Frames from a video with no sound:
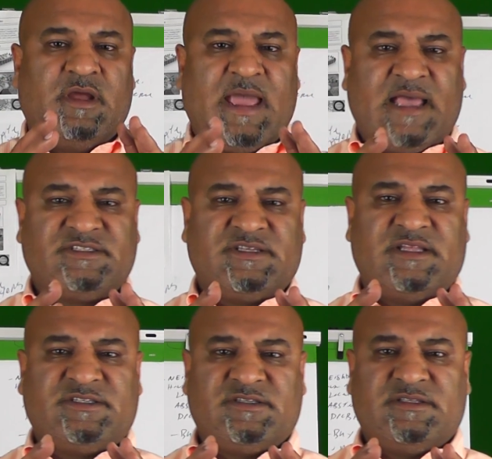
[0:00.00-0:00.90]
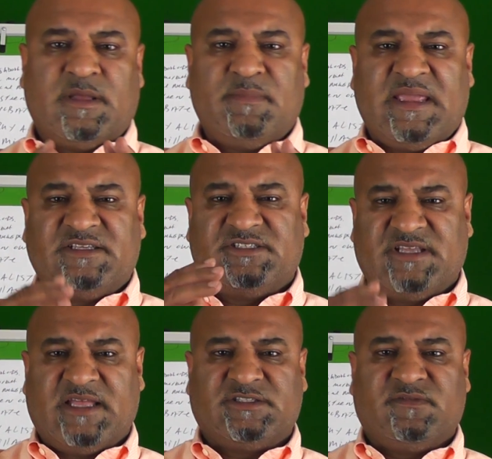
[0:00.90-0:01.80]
assets that make sense